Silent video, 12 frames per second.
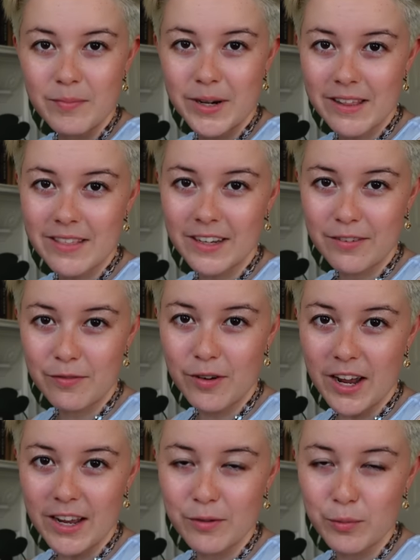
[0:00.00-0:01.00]
But I think
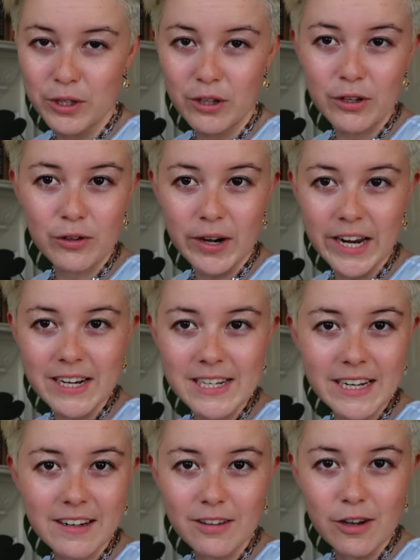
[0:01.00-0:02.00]
Fred would look great
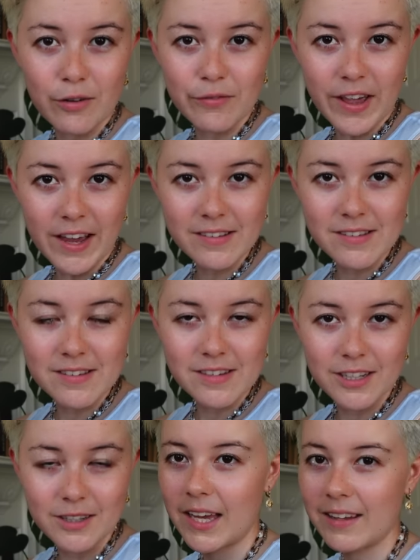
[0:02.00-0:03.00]
in a little vest.